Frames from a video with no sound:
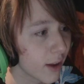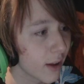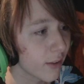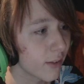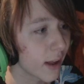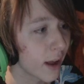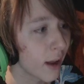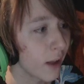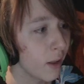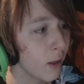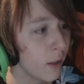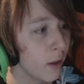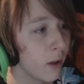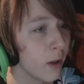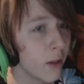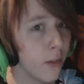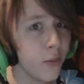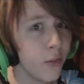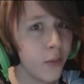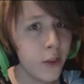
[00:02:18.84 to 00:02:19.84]
that
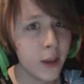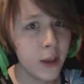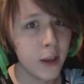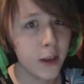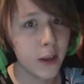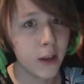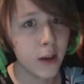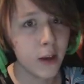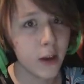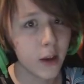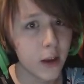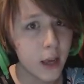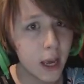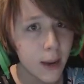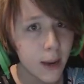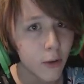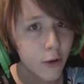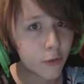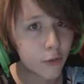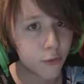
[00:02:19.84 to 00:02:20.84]
the
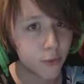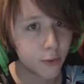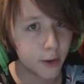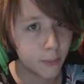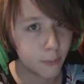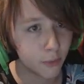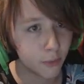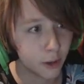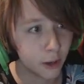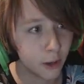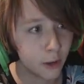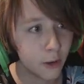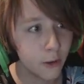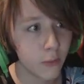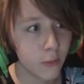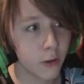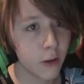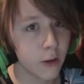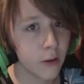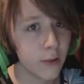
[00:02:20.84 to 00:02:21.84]
camera's frame rate
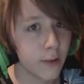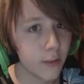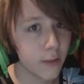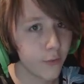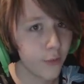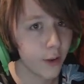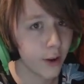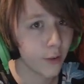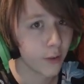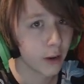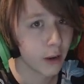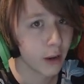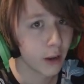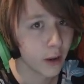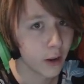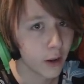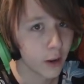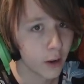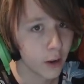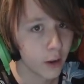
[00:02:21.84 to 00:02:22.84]
is very
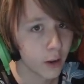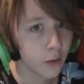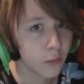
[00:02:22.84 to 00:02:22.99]
uh